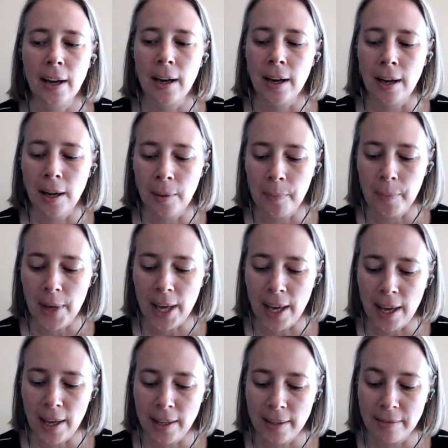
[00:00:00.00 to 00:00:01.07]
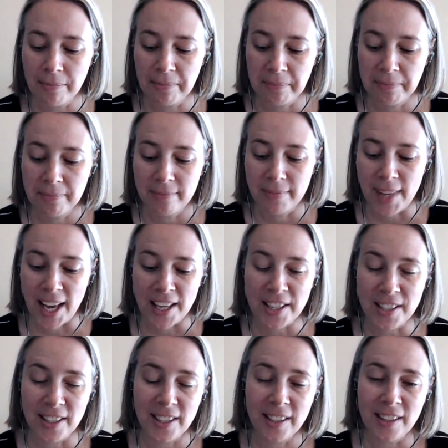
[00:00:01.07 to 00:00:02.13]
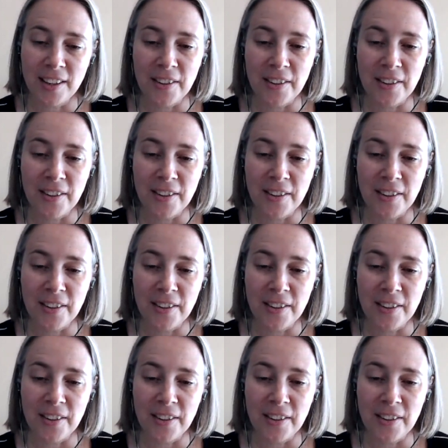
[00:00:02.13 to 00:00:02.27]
and actually,